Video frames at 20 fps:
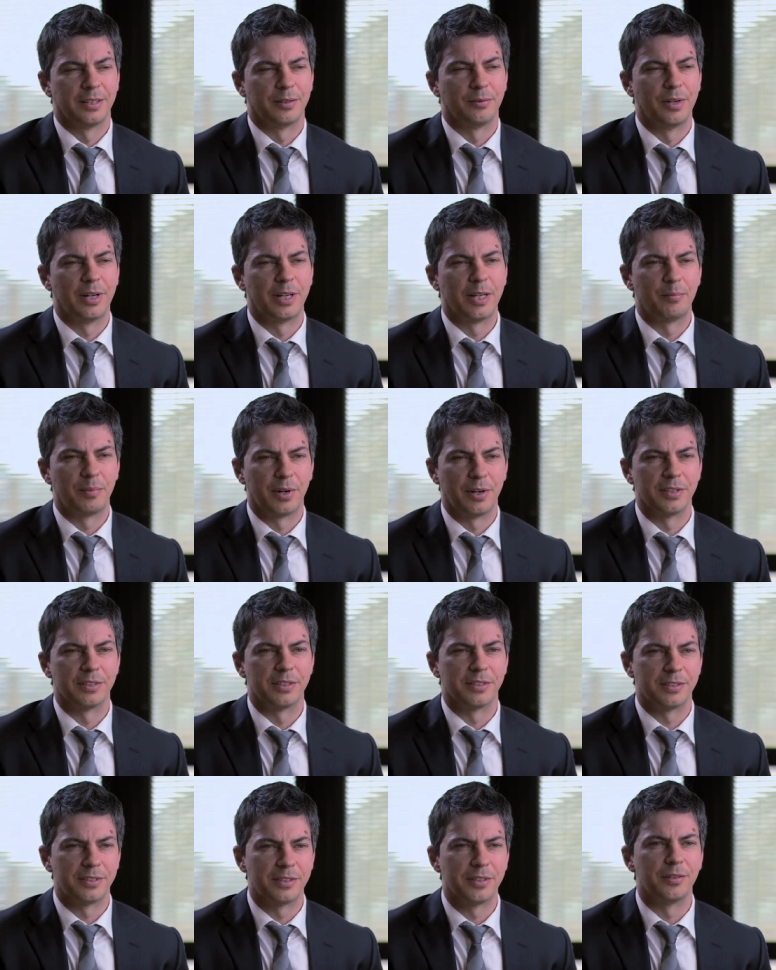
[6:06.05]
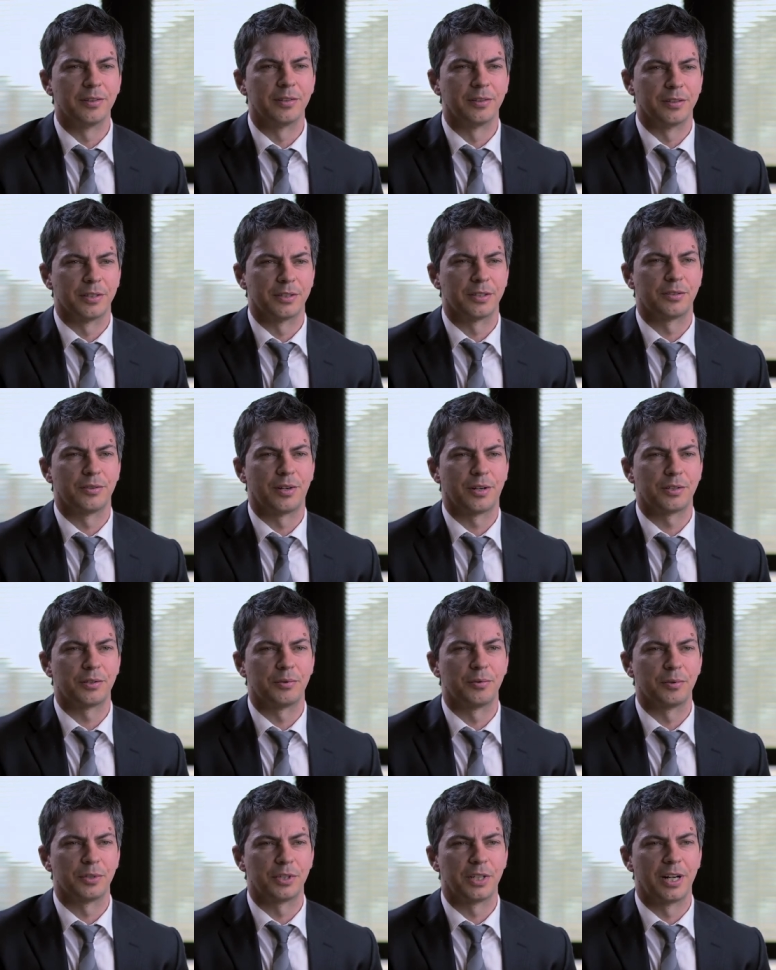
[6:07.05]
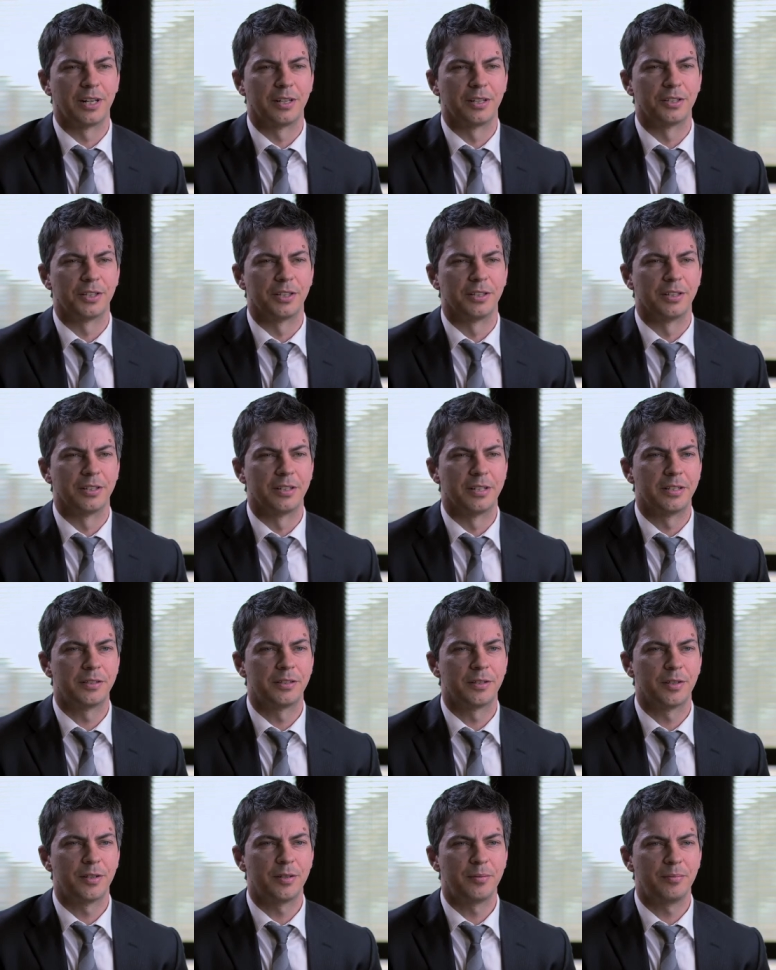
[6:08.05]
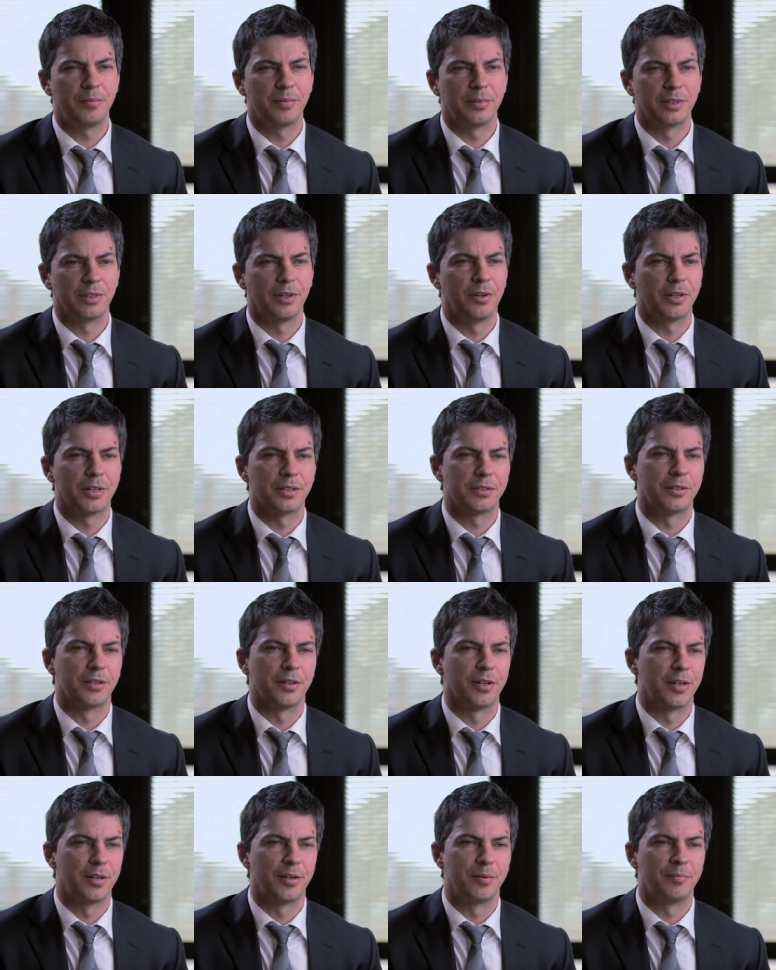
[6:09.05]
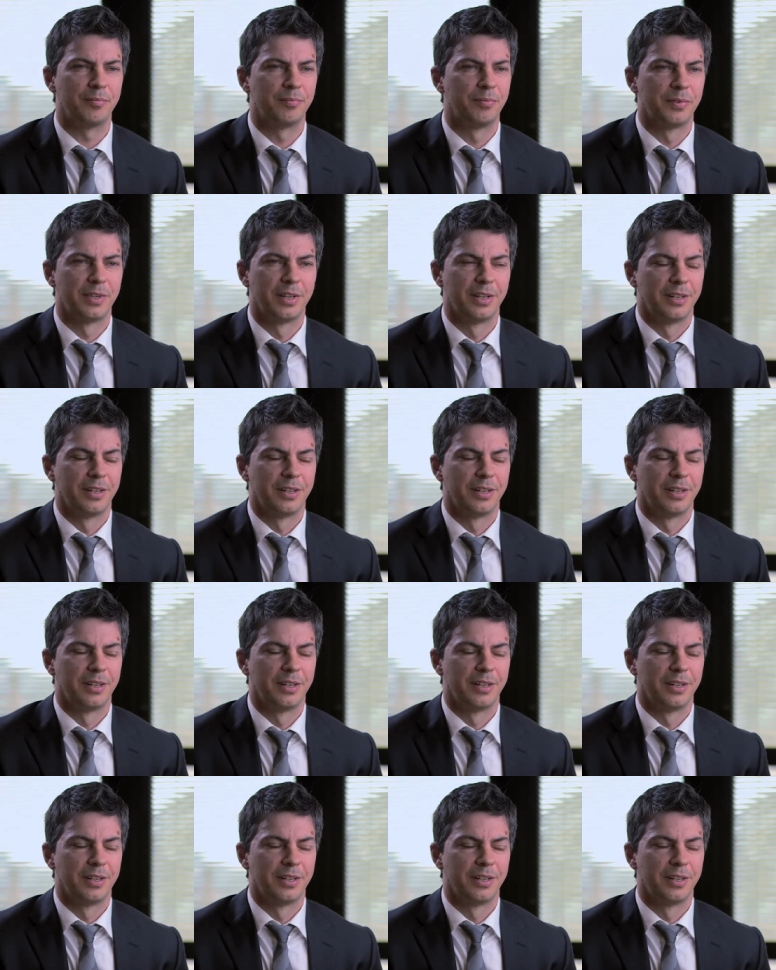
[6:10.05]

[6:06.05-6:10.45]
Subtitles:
really poses still a structural challenge in the near term. Longer term,